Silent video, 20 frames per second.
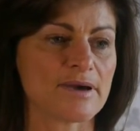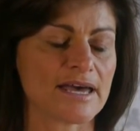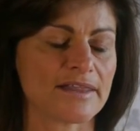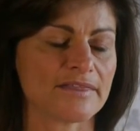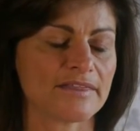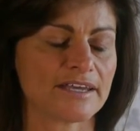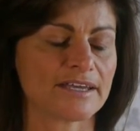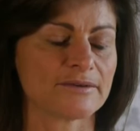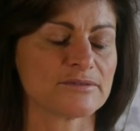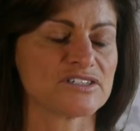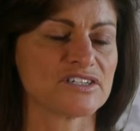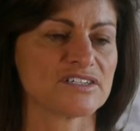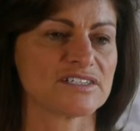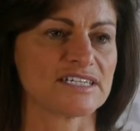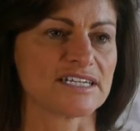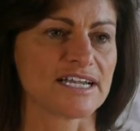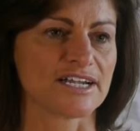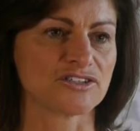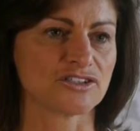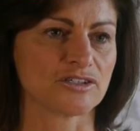I think it was
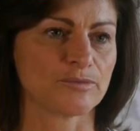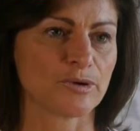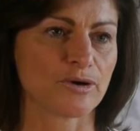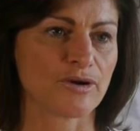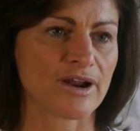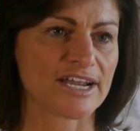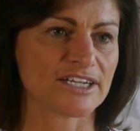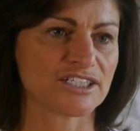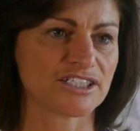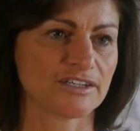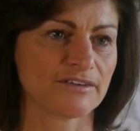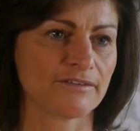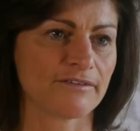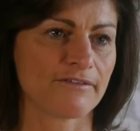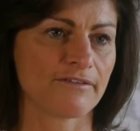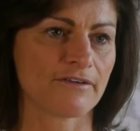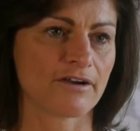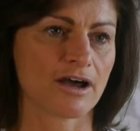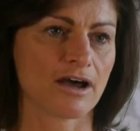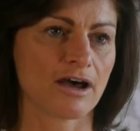just a natural progression
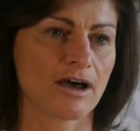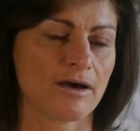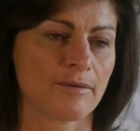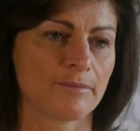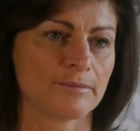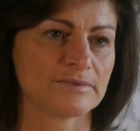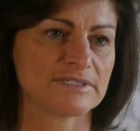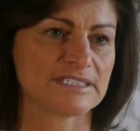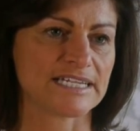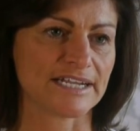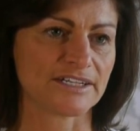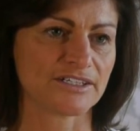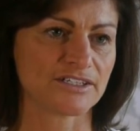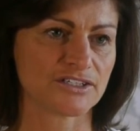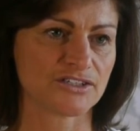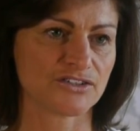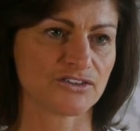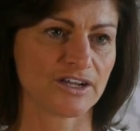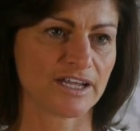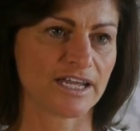from
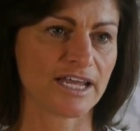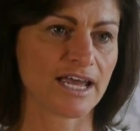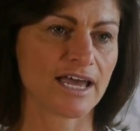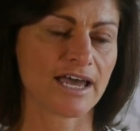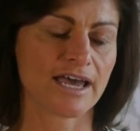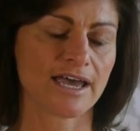dentistry.